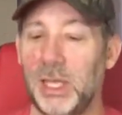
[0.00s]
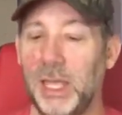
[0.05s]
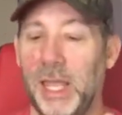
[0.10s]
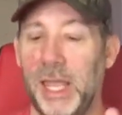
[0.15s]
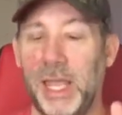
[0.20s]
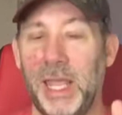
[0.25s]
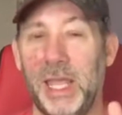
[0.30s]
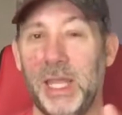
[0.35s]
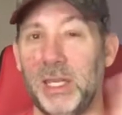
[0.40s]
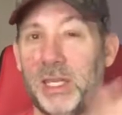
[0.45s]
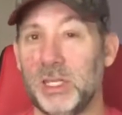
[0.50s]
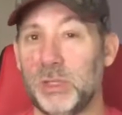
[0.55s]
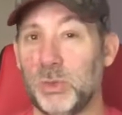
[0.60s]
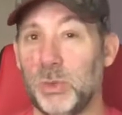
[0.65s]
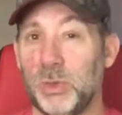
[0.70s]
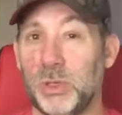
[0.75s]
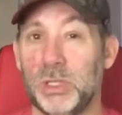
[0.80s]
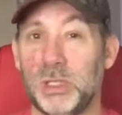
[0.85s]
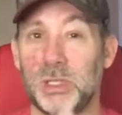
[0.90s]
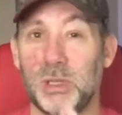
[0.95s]
And this
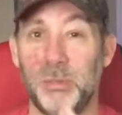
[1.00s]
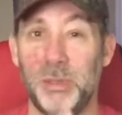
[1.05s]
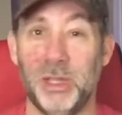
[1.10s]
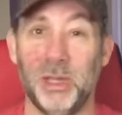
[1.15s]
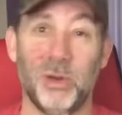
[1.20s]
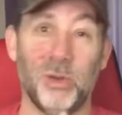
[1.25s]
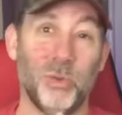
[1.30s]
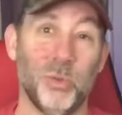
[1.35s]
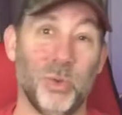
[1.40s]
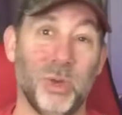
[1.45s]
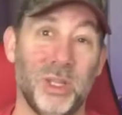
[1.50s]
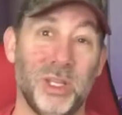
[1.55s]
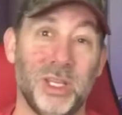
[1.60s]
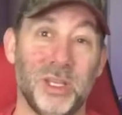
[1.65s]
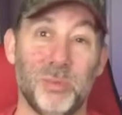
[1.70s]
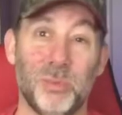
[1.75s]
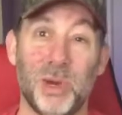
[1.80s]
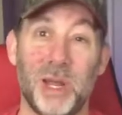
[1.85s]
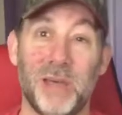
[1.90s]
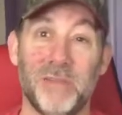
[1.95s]
one is going to be a really
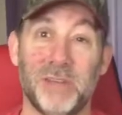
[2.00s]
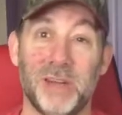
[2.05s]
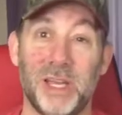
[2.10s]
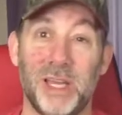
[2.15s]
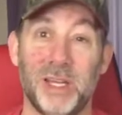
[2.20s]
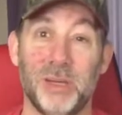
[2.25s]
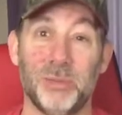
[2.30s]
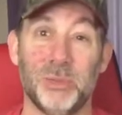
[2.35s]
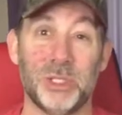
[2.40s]
good profit item.